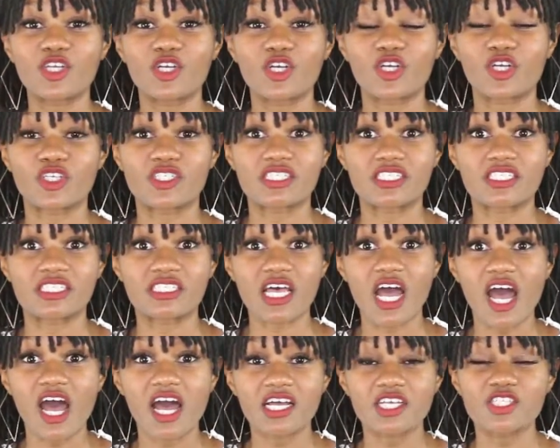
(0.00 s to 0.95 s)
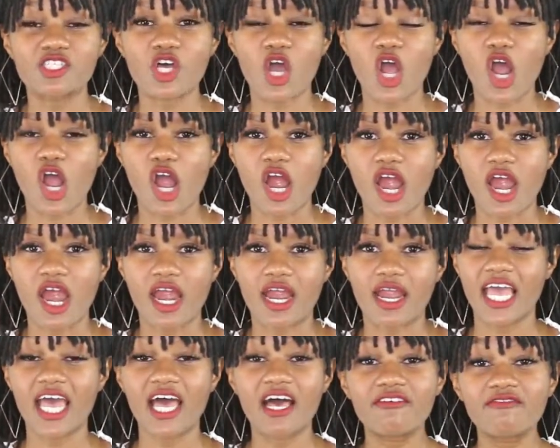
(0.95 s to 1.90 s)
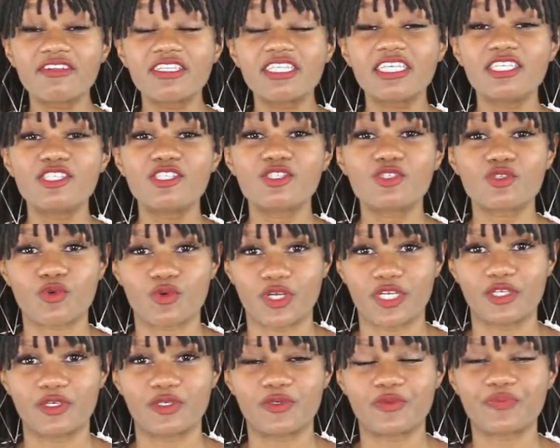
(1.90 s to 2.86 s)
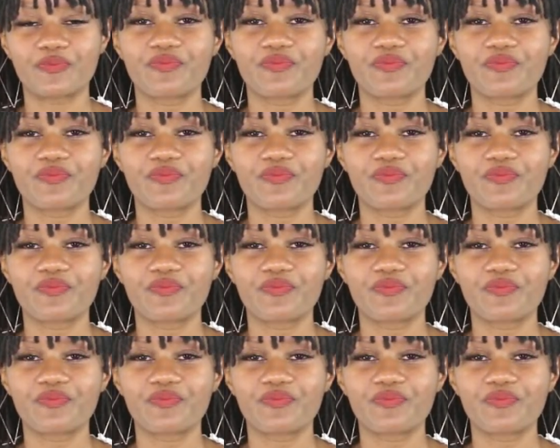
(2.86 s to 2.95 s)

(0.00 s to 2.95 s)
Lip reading: her socks are heavily soiled.